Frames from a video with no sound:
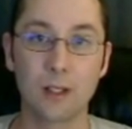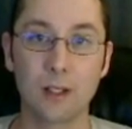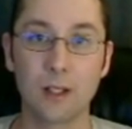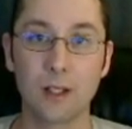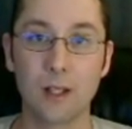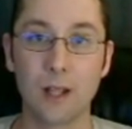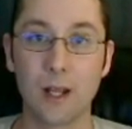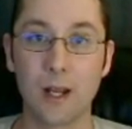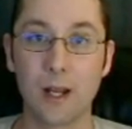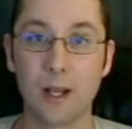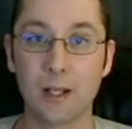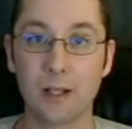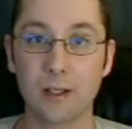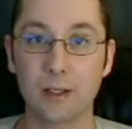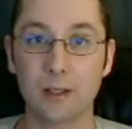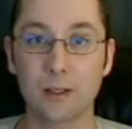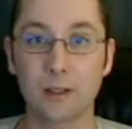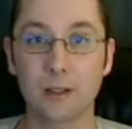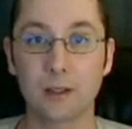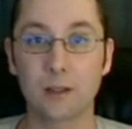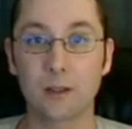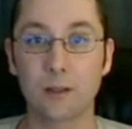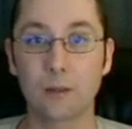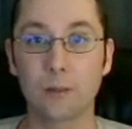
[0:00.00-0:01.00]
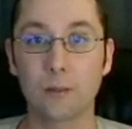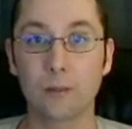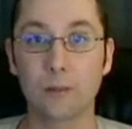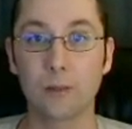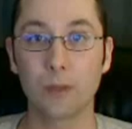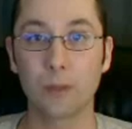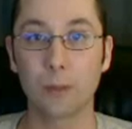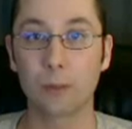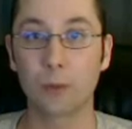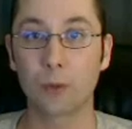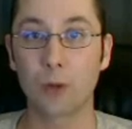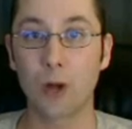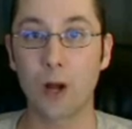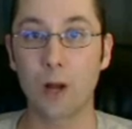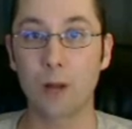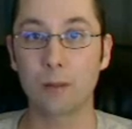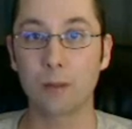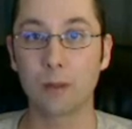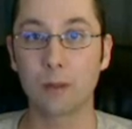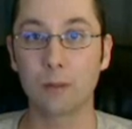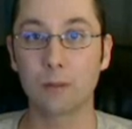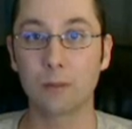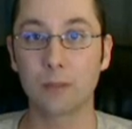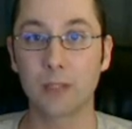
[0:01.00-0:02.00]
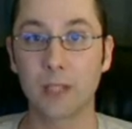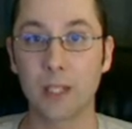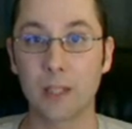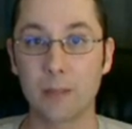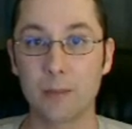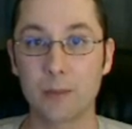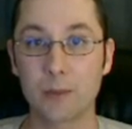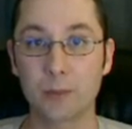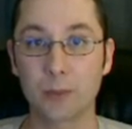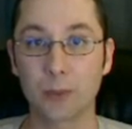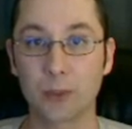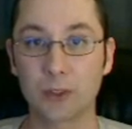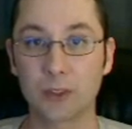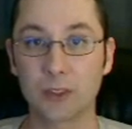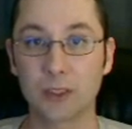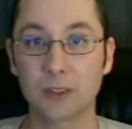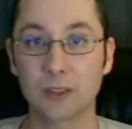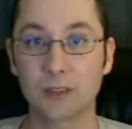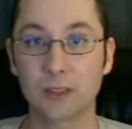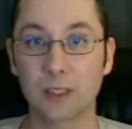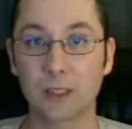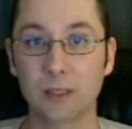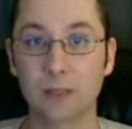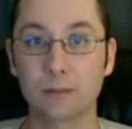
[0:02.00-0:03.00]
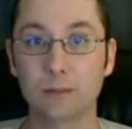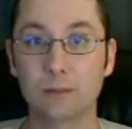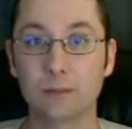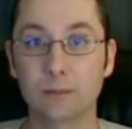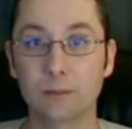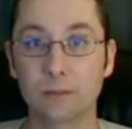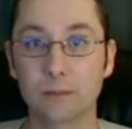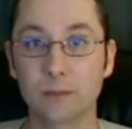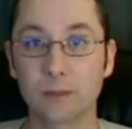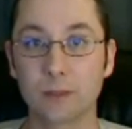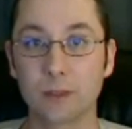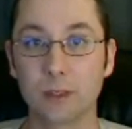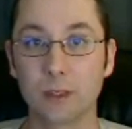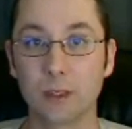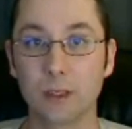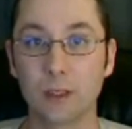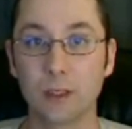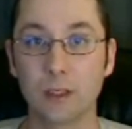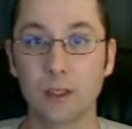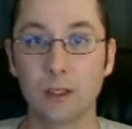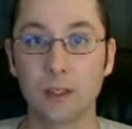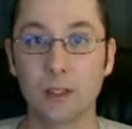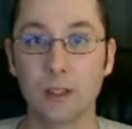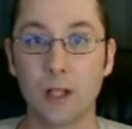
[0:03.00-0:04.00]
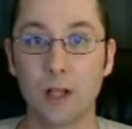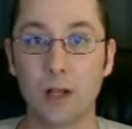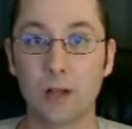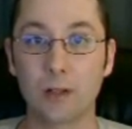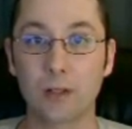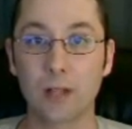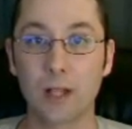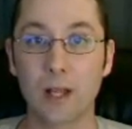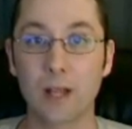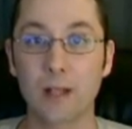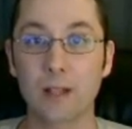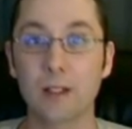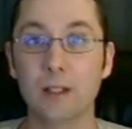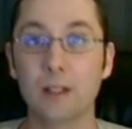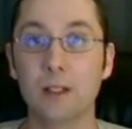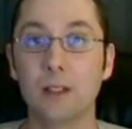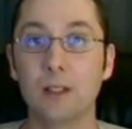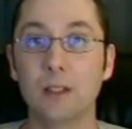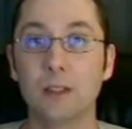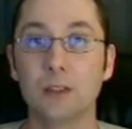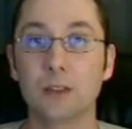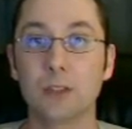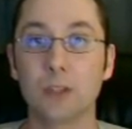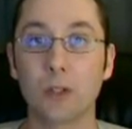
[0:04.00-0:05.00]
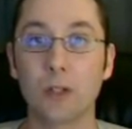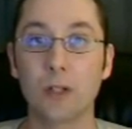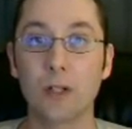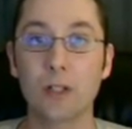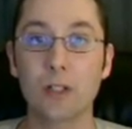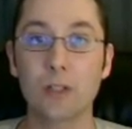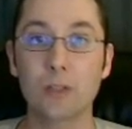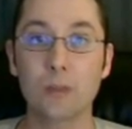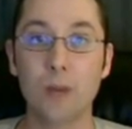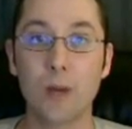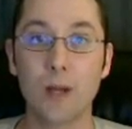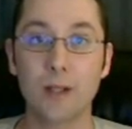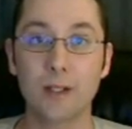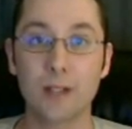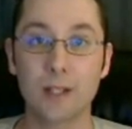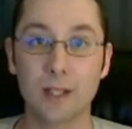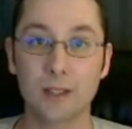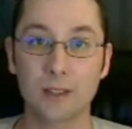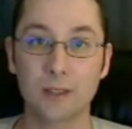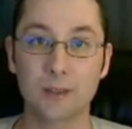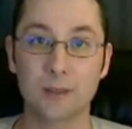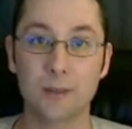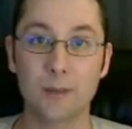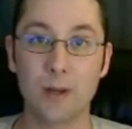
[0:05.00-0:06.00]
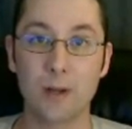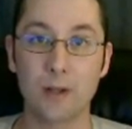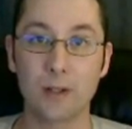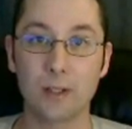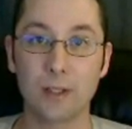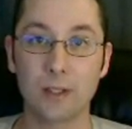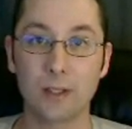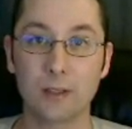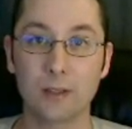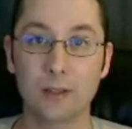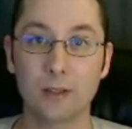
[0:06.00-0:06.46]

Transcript: and the problem keeps persisting. Okay, so here's my testimony